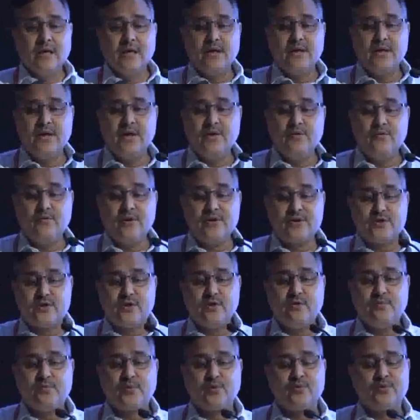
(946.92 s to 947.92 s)
Invasive
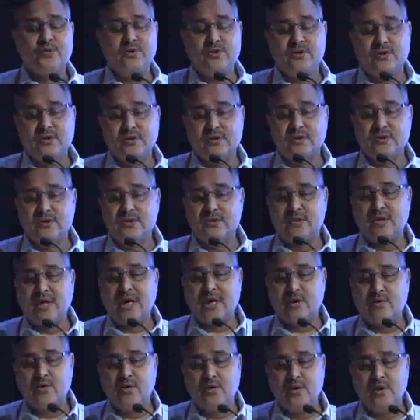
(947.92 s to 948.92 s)
procedures:
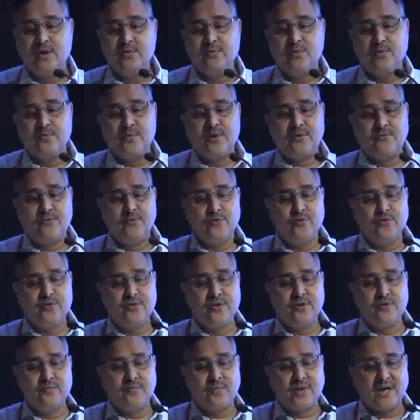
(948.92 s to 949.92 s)
charcoal
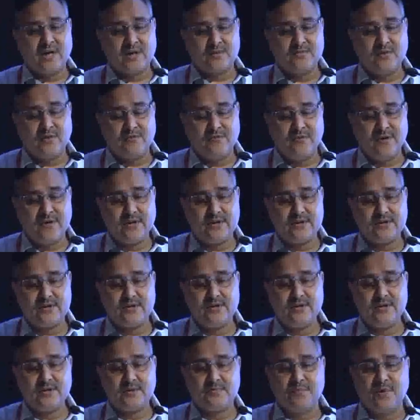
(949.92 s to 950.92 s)
hemoperfusion,
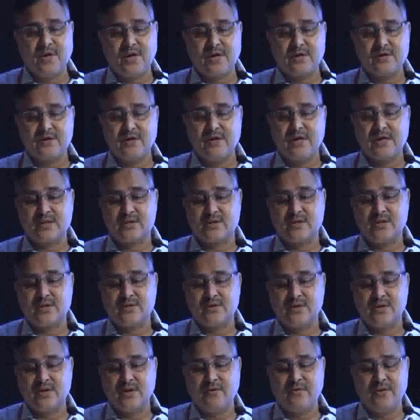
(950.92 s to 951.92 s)
plasmapheresis, partial extrusion
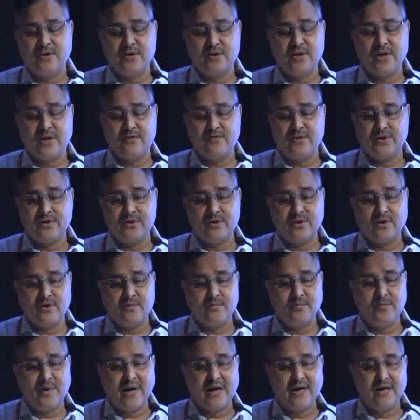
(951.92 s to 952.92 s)
diversion of
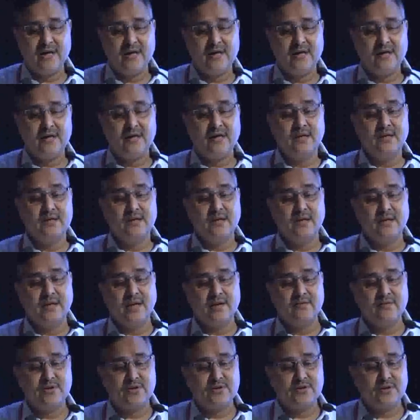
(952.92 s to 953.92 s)
bile, ileal
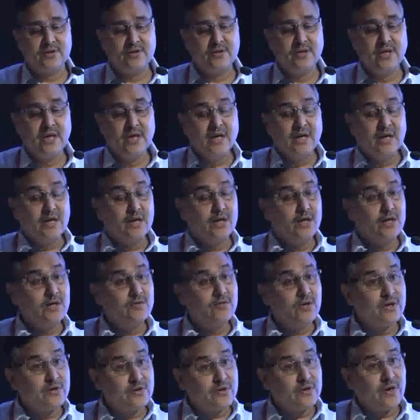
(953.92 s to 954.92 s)
diversion, liver
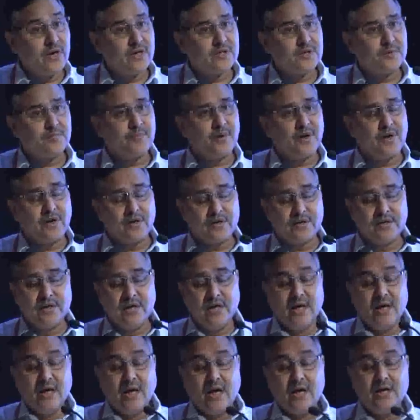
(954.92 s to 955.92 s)
transplant.
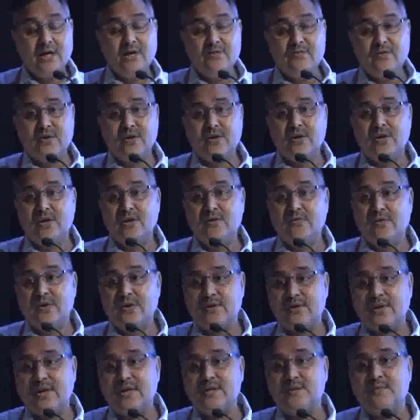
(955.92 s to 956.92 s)
Even liver
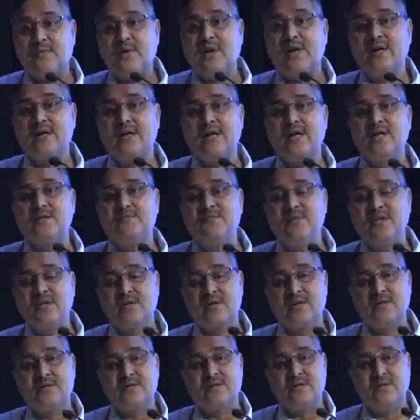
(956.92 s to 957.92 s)
transplant has been
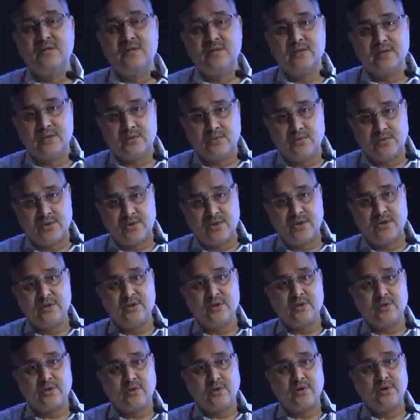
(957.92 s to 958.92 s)
considered to treat the
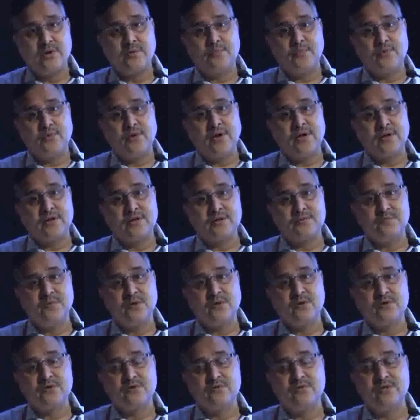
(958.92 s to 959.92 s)
chronic pruritus
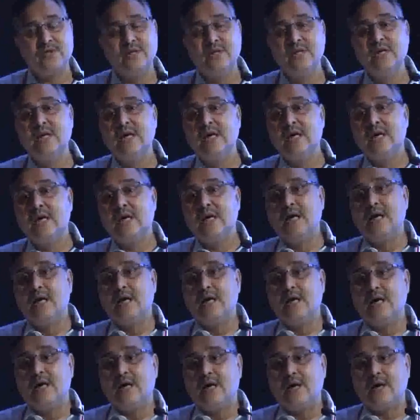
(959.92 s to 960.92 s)
because of the
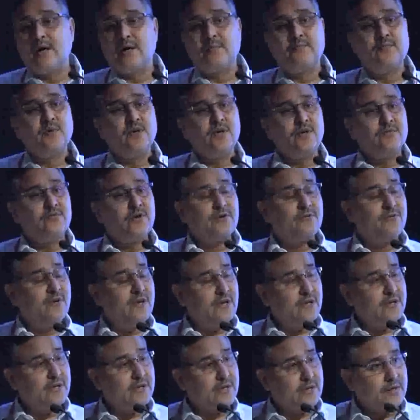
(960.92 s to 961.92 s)
liver
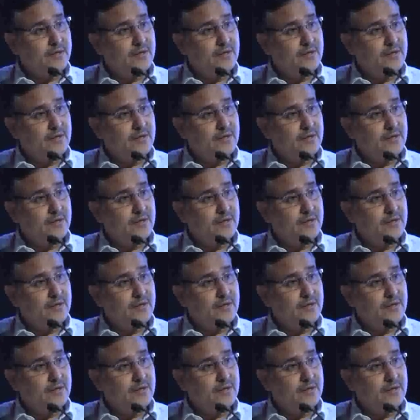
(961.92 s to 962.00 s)
failure.